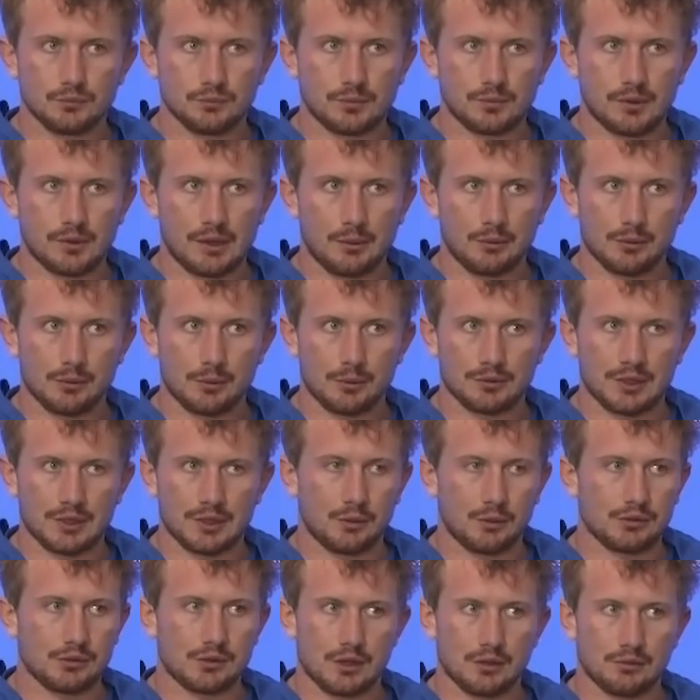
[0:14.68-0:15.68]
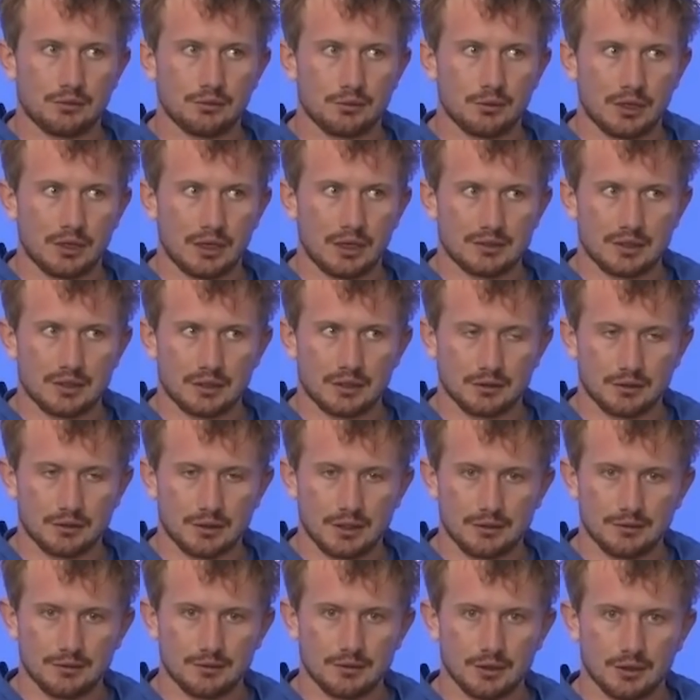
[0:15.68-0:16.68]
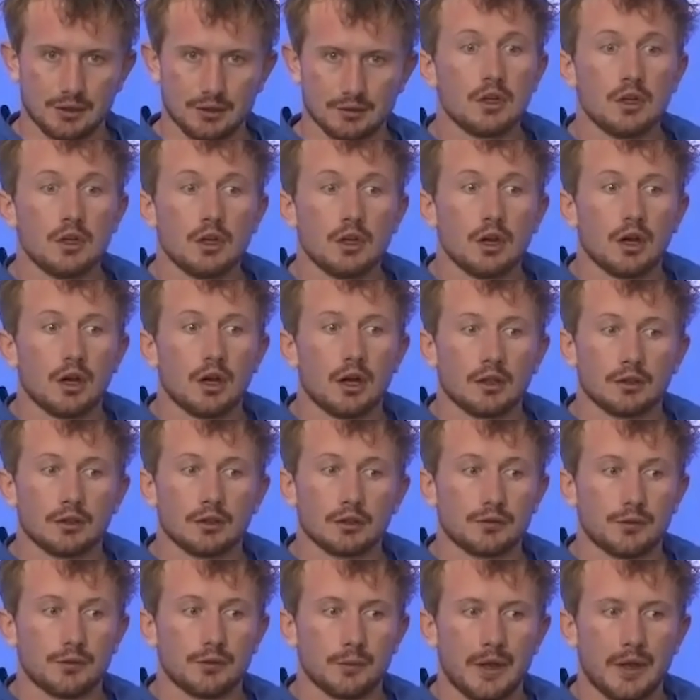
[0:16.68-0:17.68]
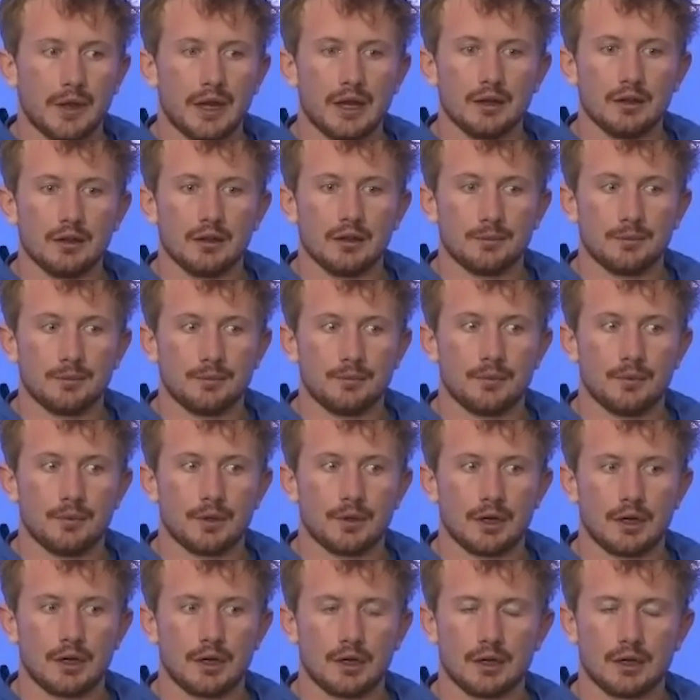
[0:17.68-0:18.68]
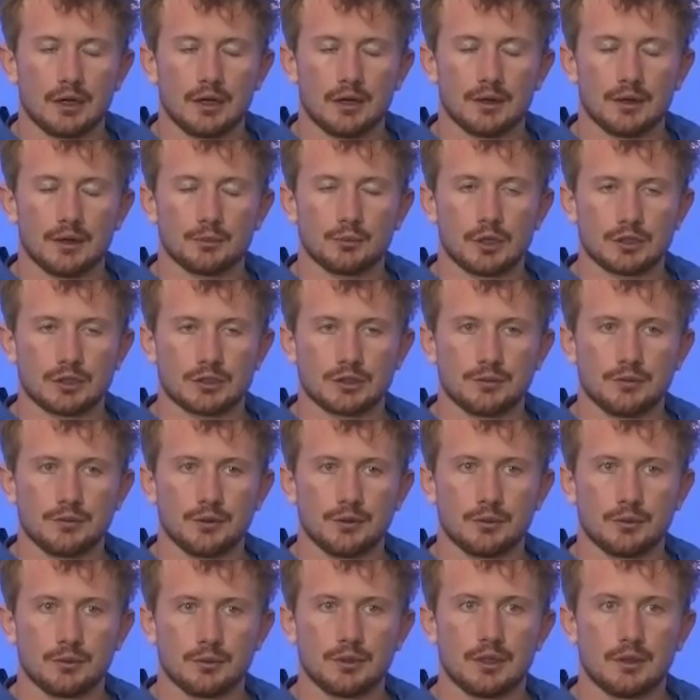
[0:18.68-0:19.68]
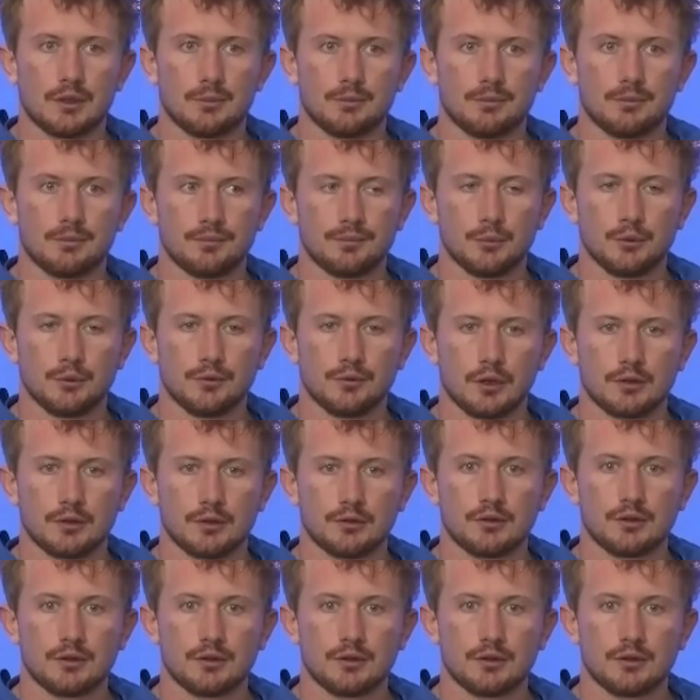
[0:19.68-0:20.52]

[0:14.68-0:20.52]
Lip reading: it was almost like once I threw it, I settled in. So I learned from that, watch the film, and then move on.